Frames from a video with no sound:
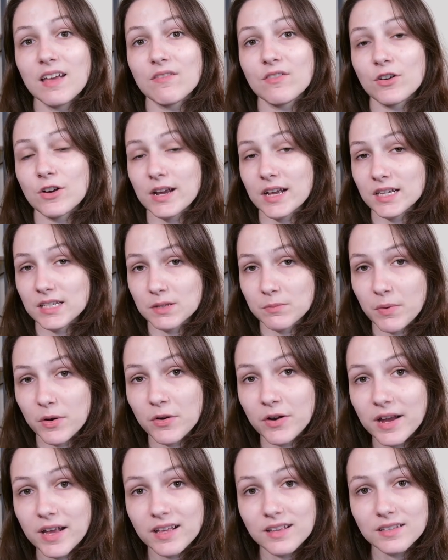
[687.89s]
very
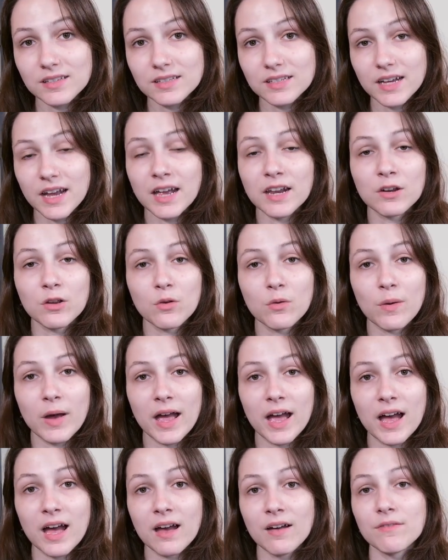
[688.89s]
experienced, and who
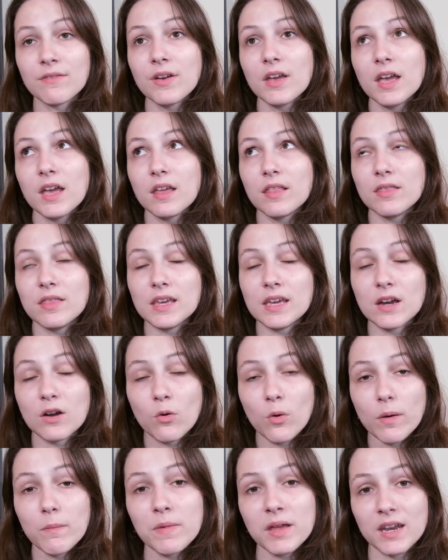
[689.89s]
have the
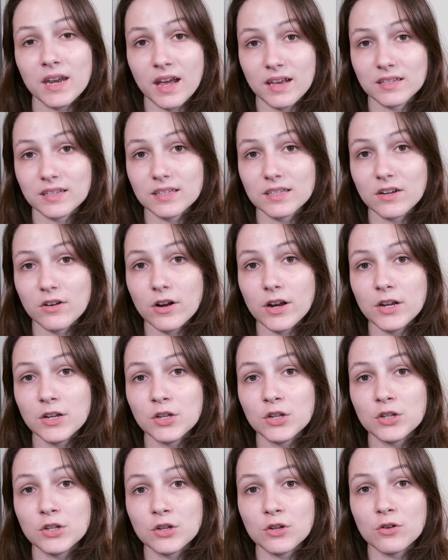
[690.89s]
equipment necessary
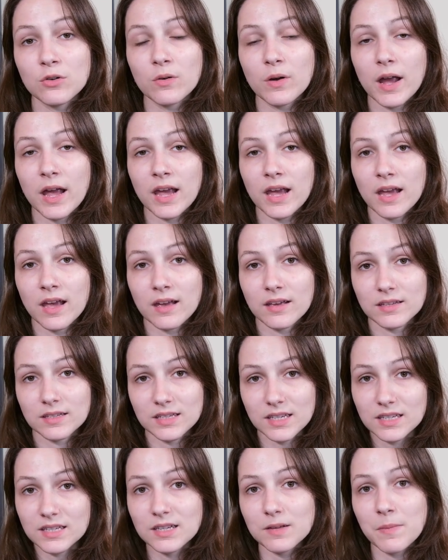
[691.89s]
to do a
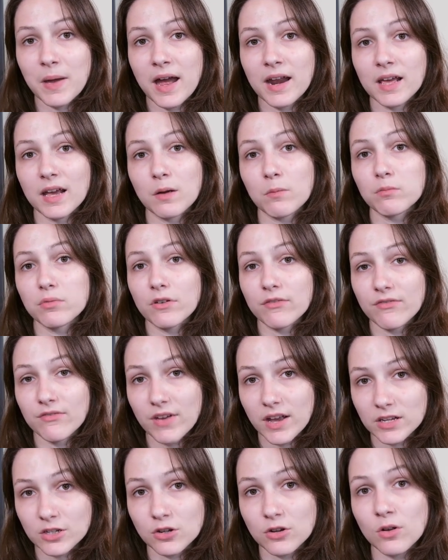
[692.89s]
systematic,
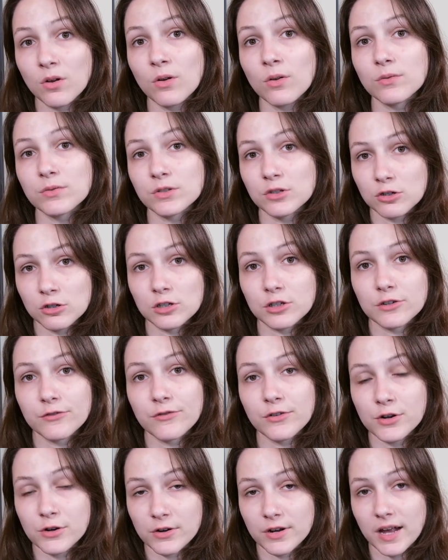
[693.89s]
professional search
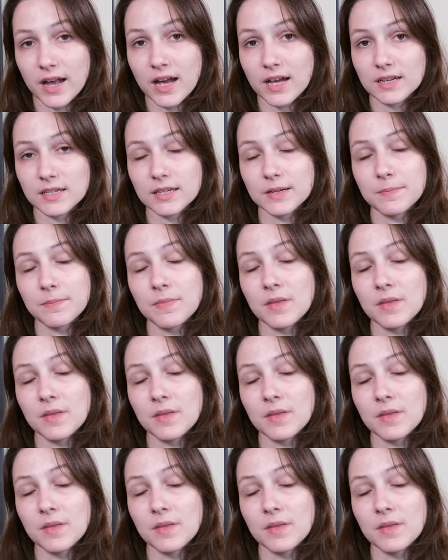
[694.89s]
for your cat.